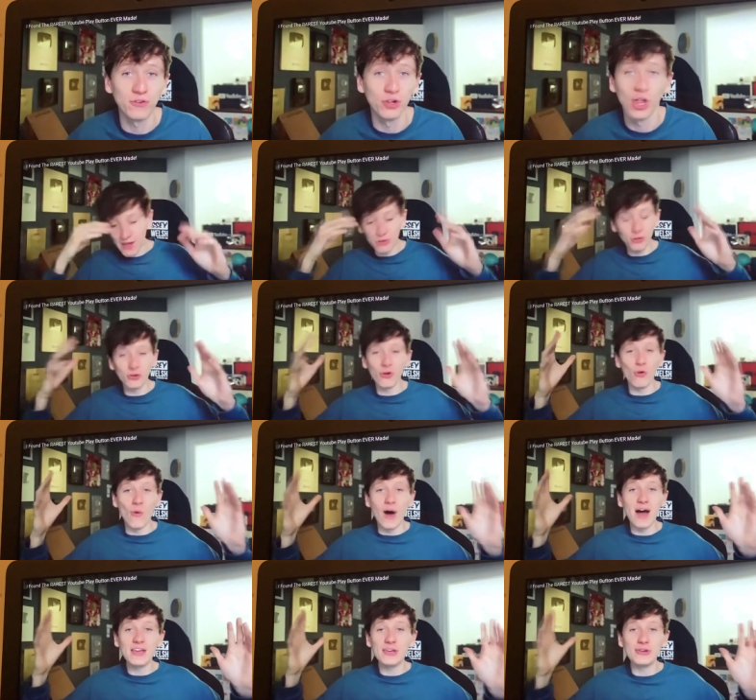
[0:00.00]
I don't know
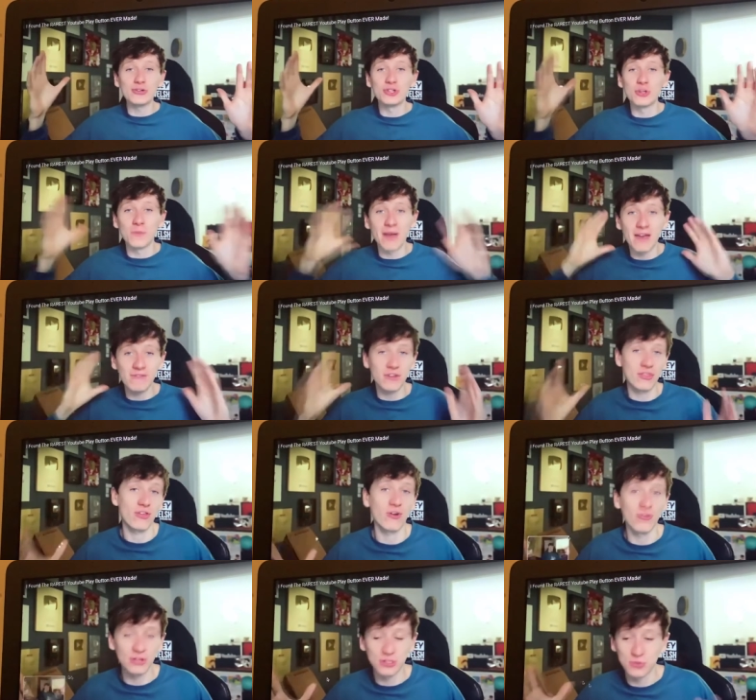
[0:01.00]
why YouTube okay. ever thought
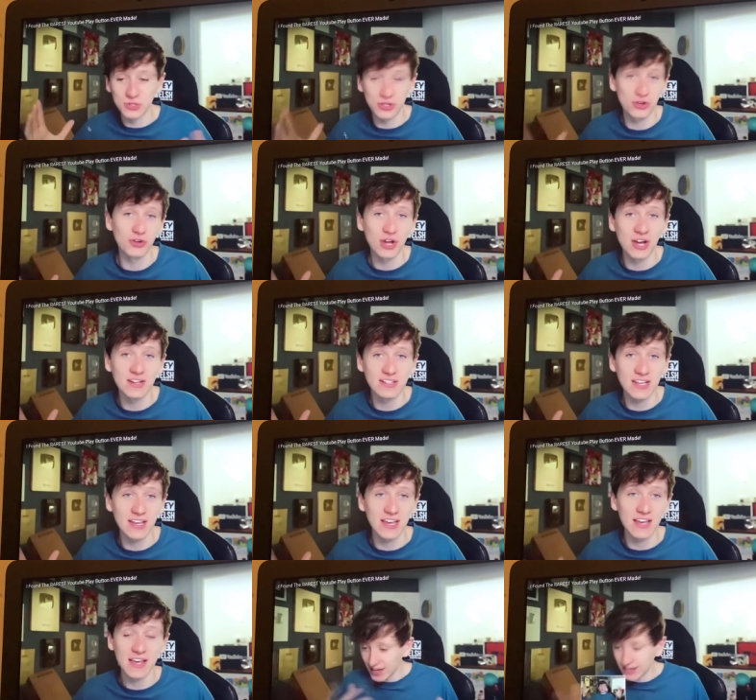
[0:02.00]
this was a good
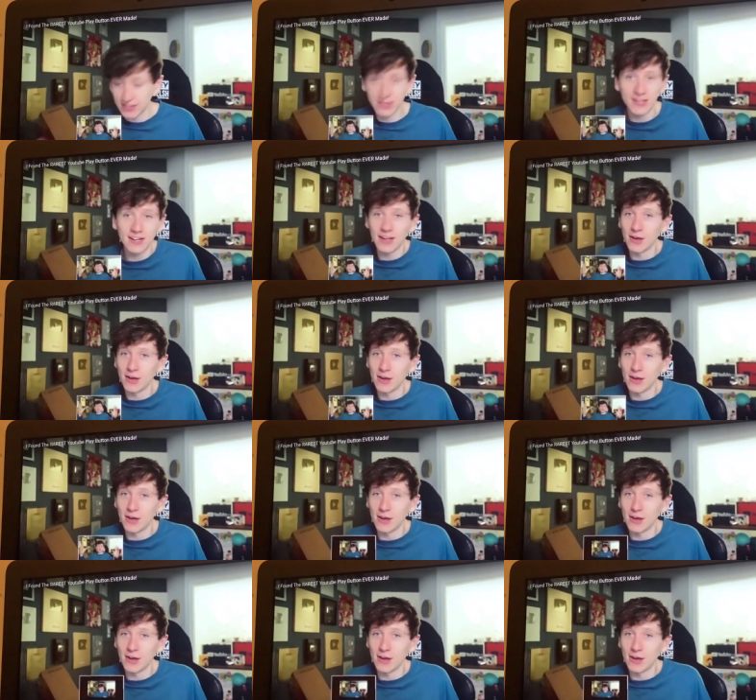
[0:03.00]
idea, and clearly it was.